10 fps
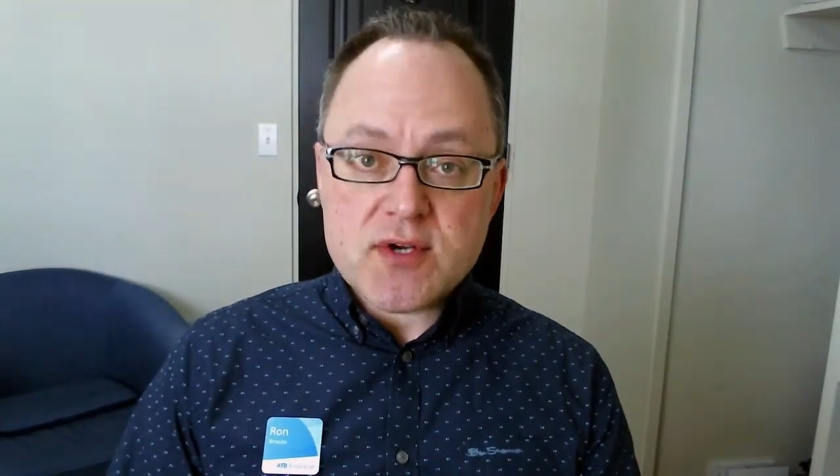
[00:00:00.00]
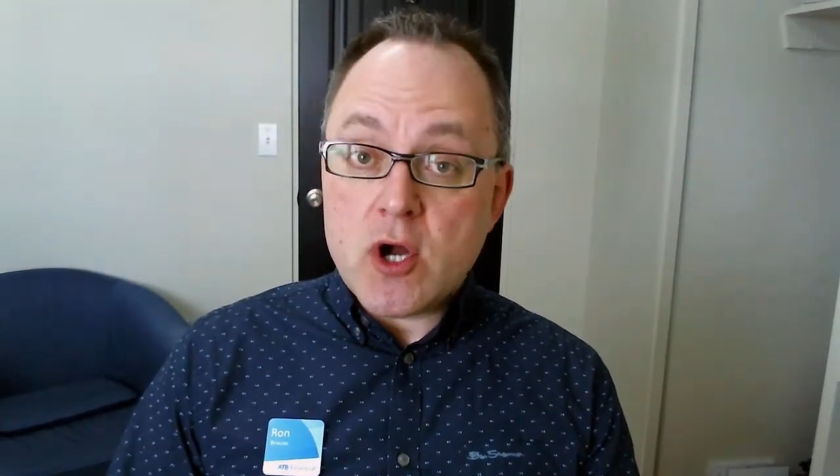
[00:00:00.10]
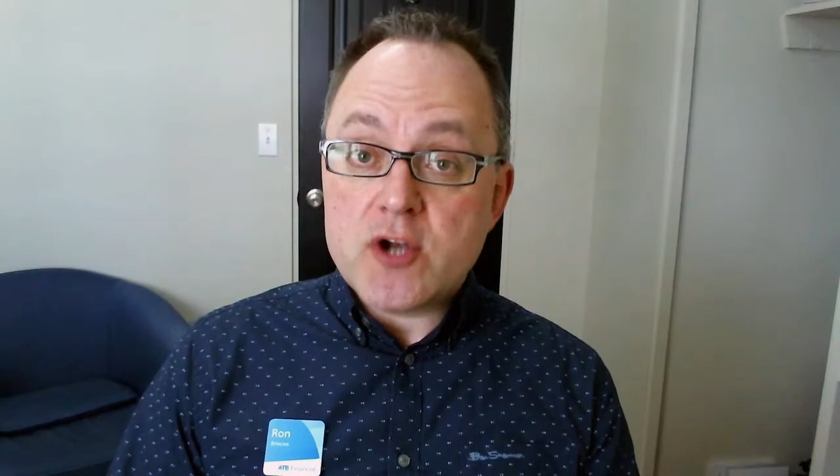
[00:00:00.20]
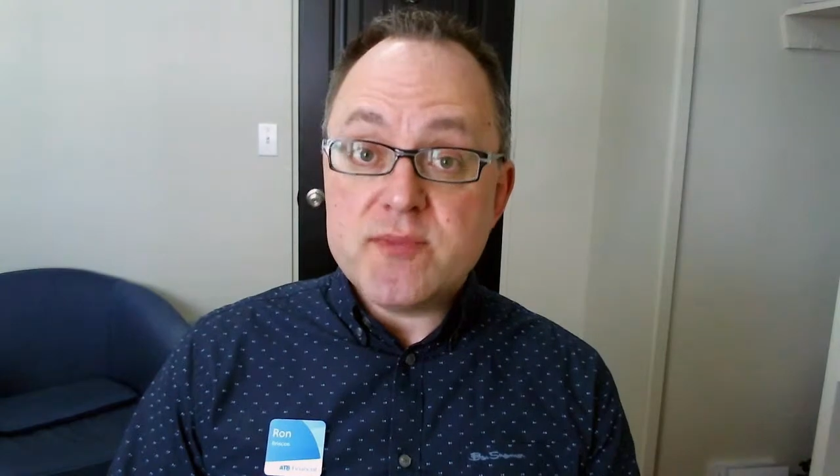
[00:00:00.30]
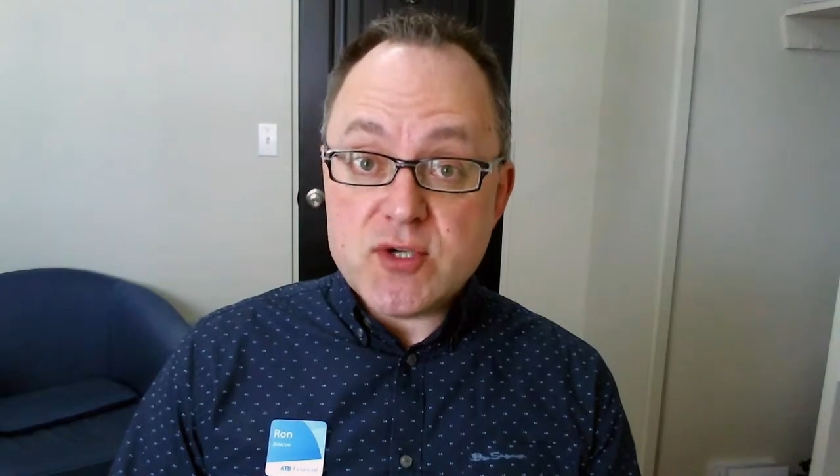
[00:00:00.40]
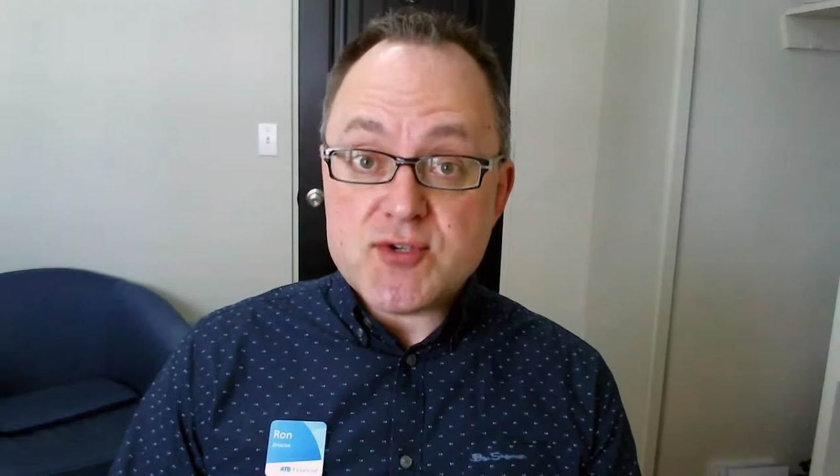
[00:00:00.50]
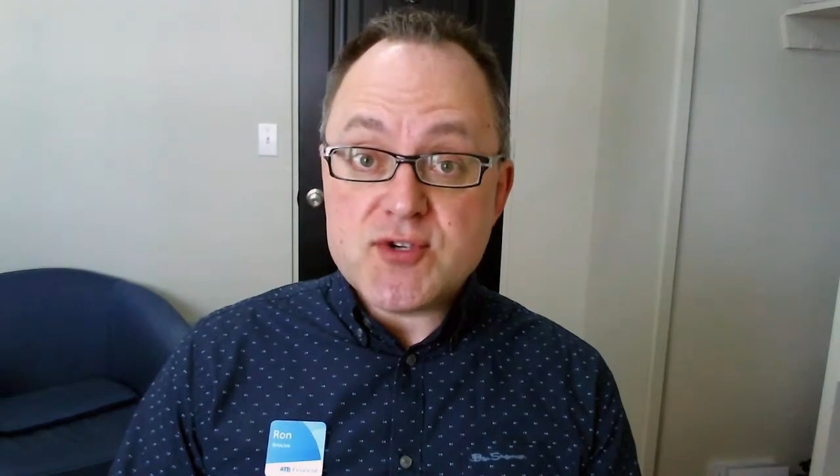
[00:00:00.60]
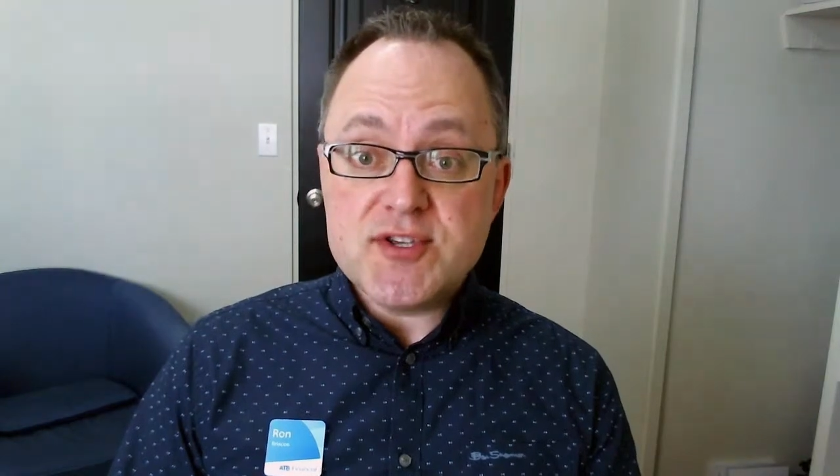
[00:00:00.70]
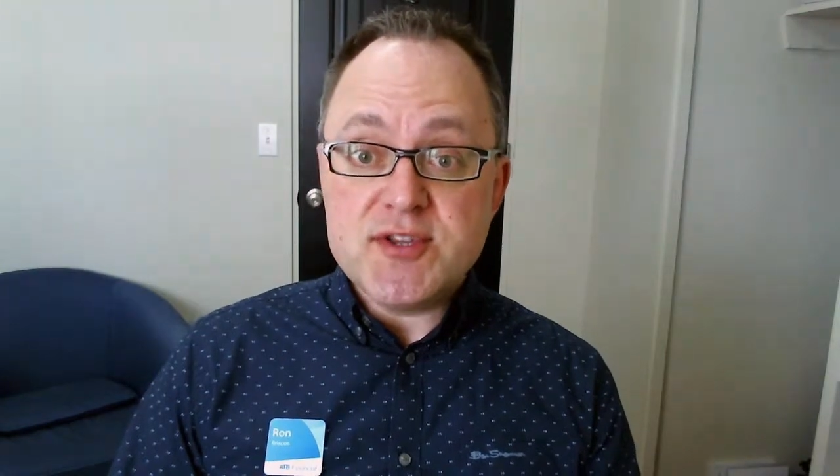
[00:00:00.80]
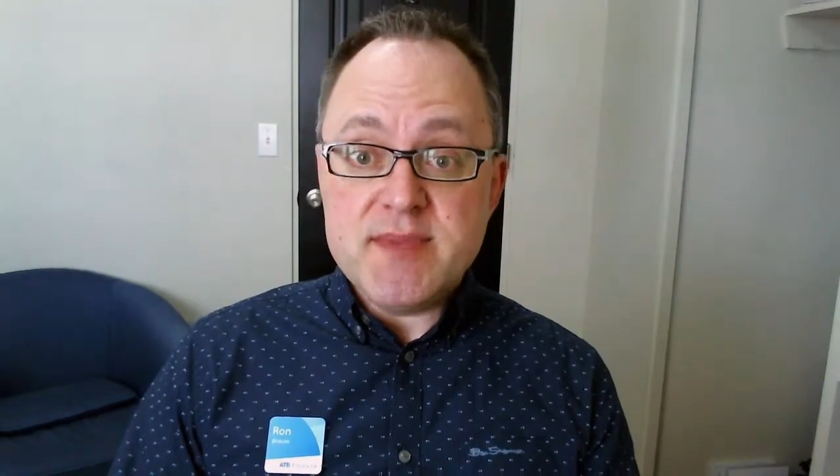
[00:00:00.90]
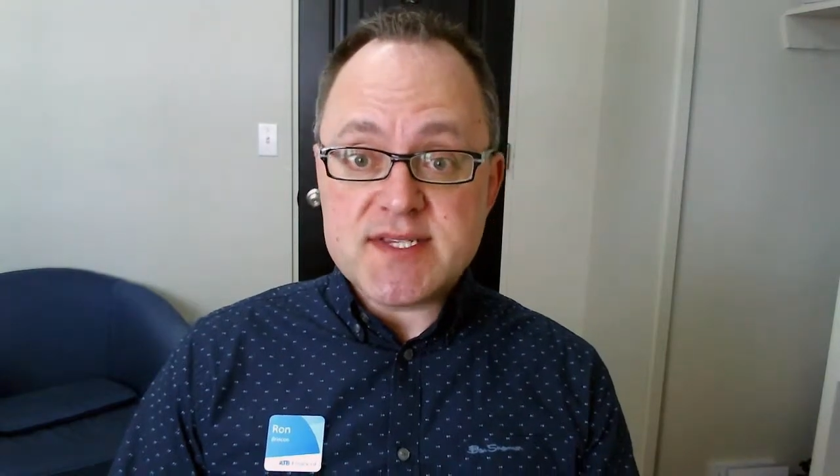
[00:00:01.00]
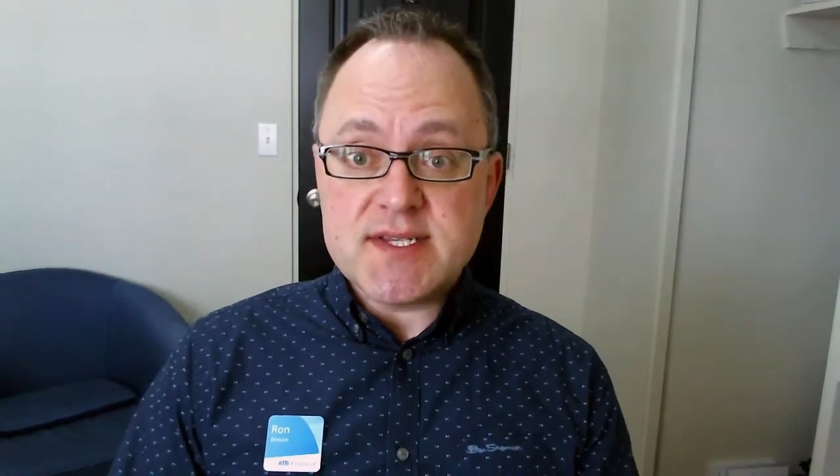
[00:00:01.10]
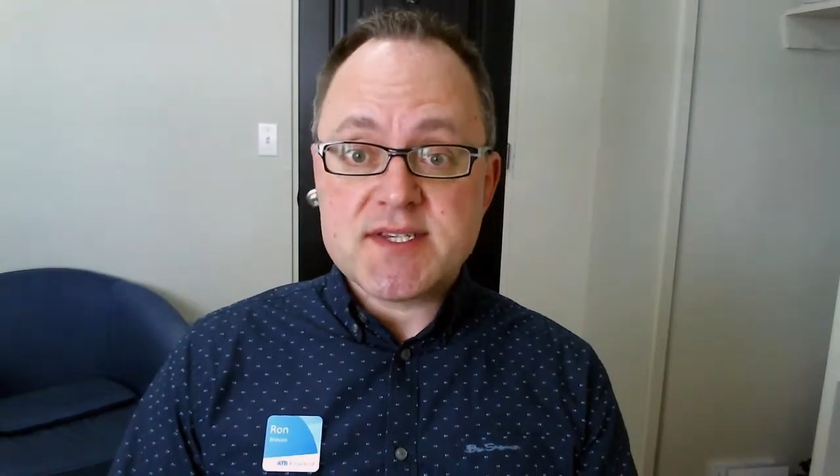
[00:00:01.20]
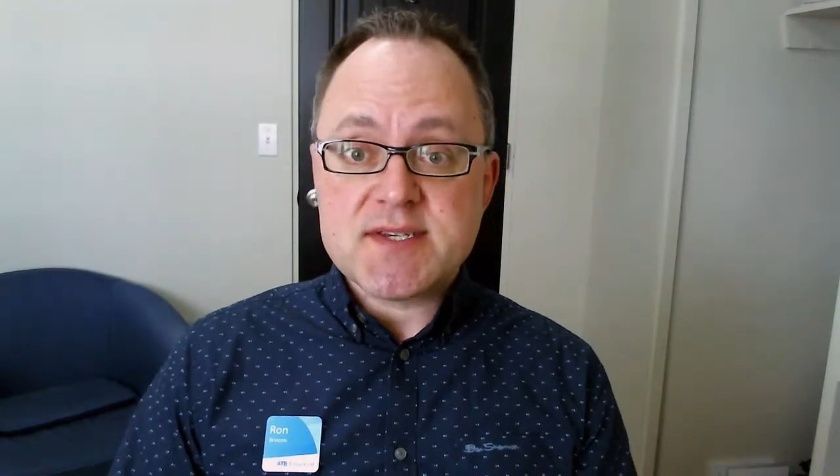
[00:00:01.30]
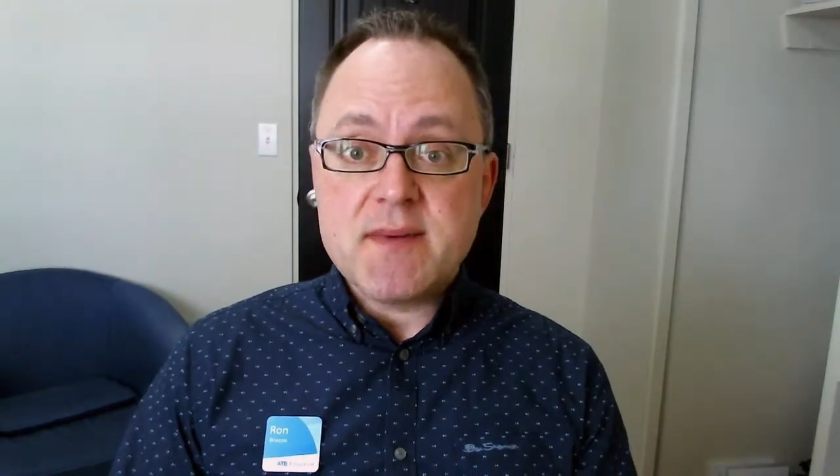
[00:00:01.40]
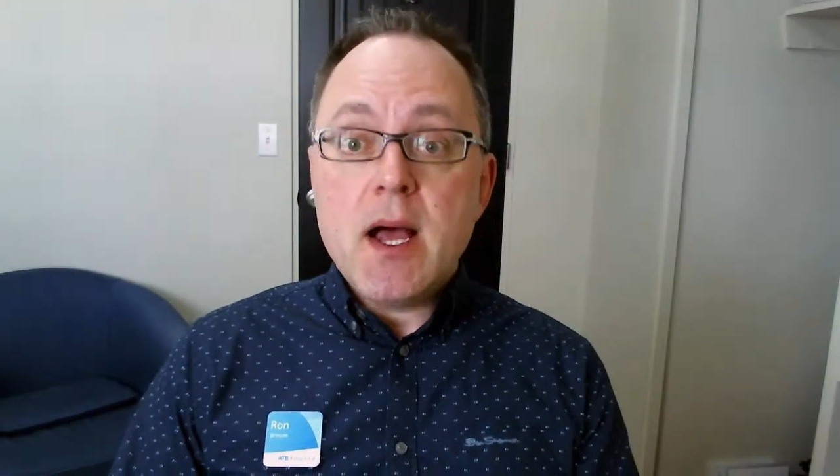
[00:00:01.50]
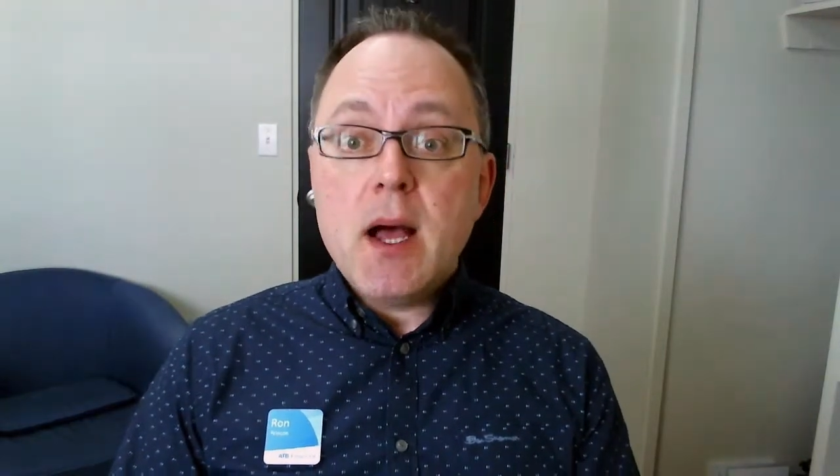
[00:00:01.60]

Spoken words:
contribution to the business,